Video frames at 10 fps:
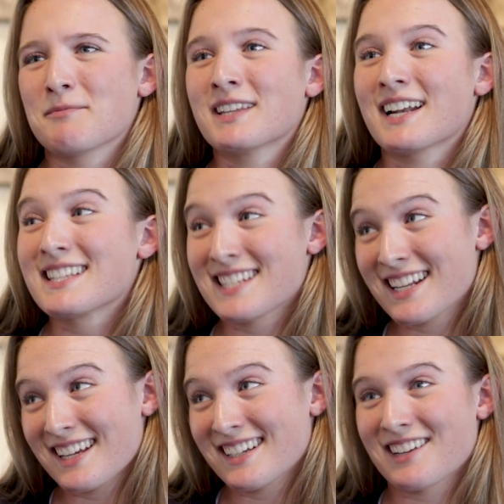But then I did
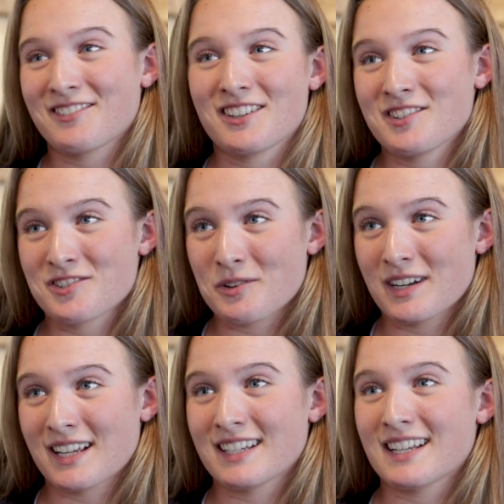it, and I really enjoyed
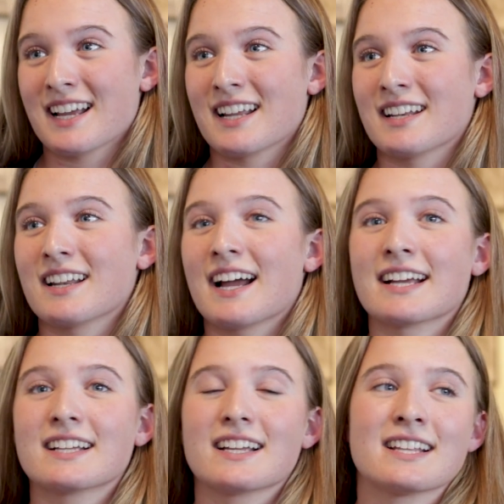it, and
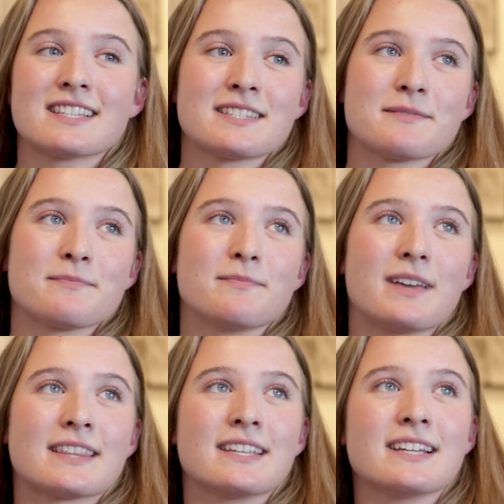I
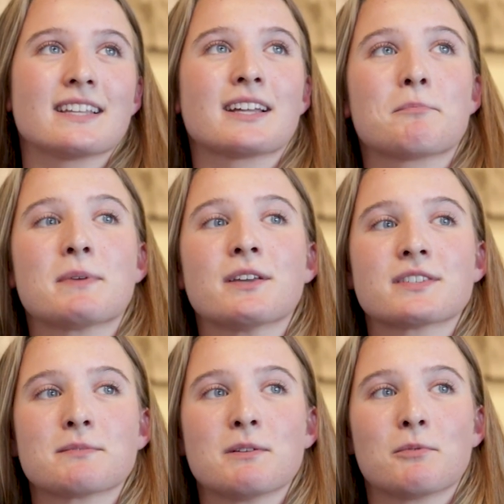think it like
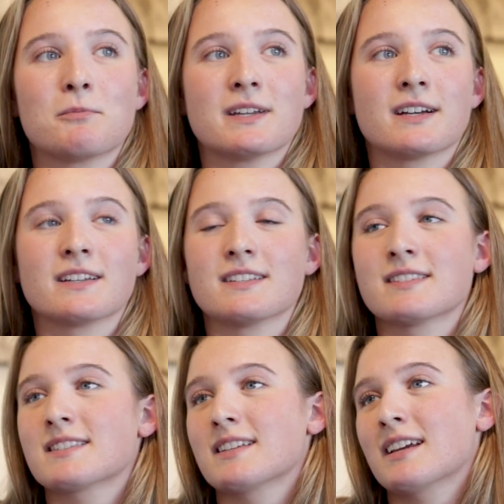appeals to people
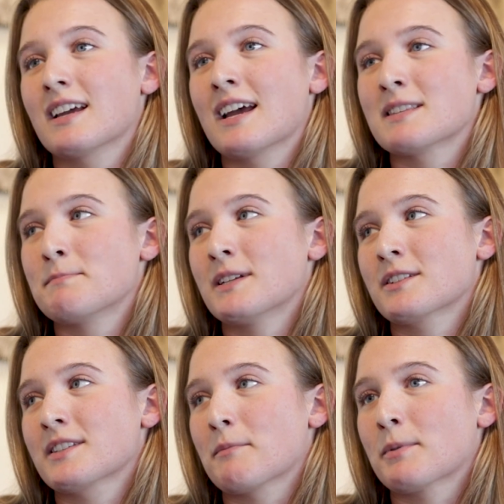because as being
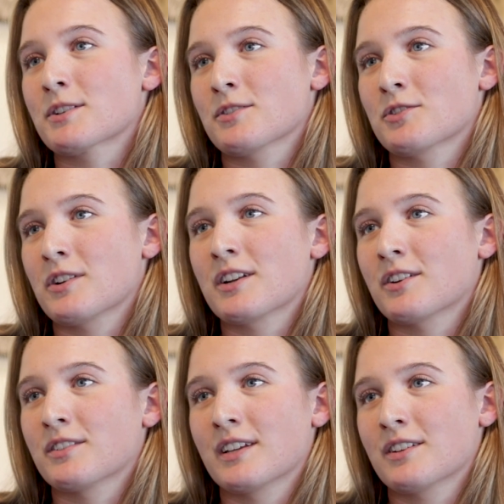just like a personal
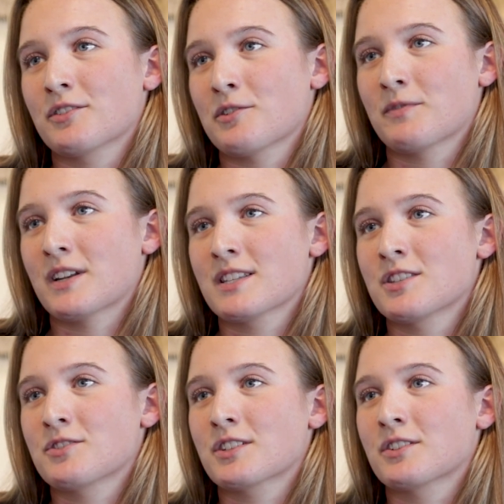trainer, or, like group fitness
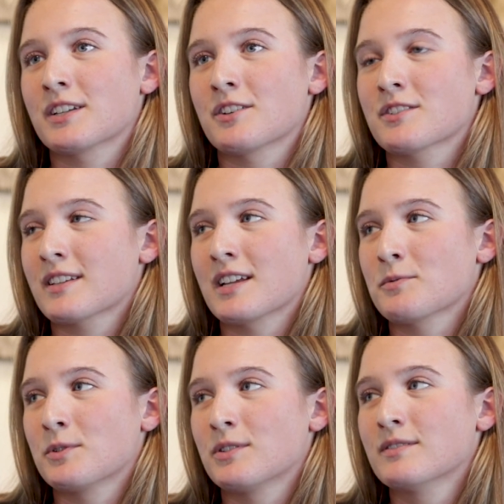instructor, like your
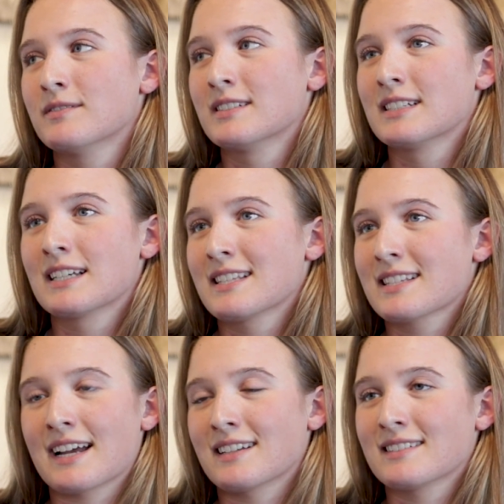schedule is
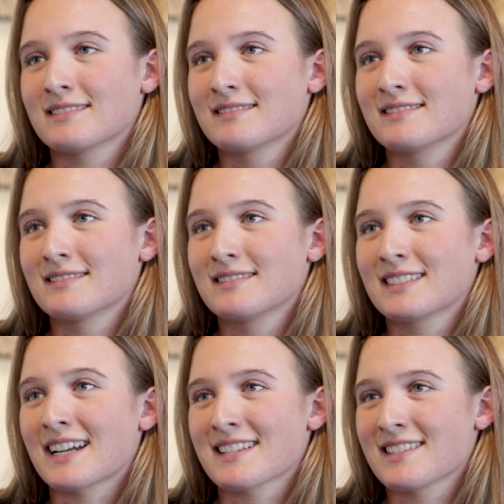kind of
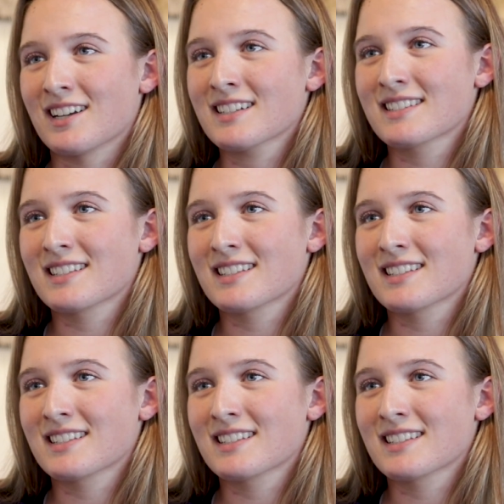sucks